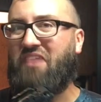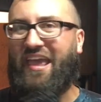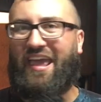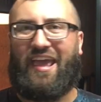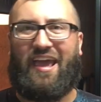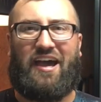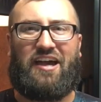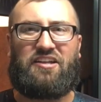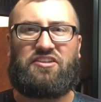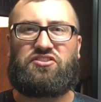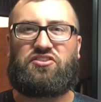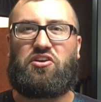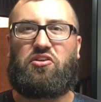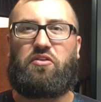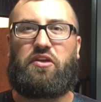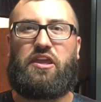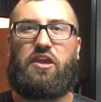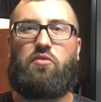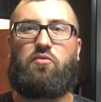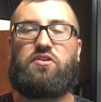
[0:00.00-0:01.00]
And
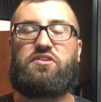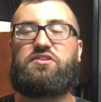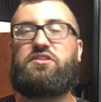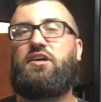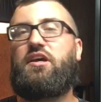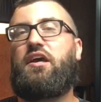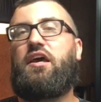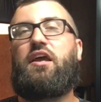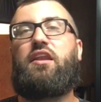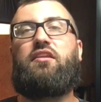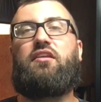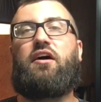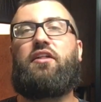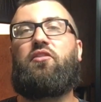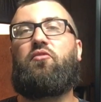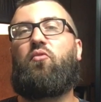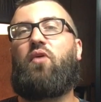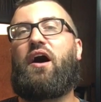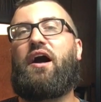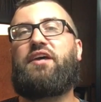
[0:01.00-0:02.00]
so he was none
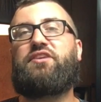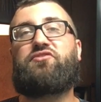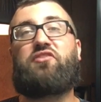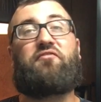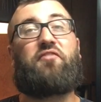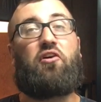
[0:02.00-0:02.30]
the wiser.